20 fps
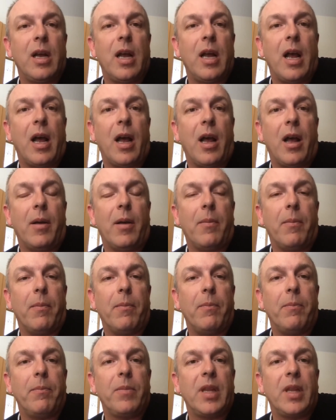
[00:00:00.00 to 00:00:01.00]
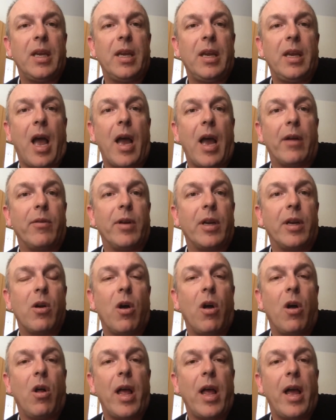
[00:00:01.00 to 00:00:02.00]
Um, I
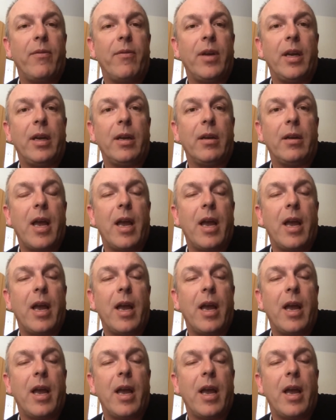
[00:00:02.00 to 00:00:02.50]
recall having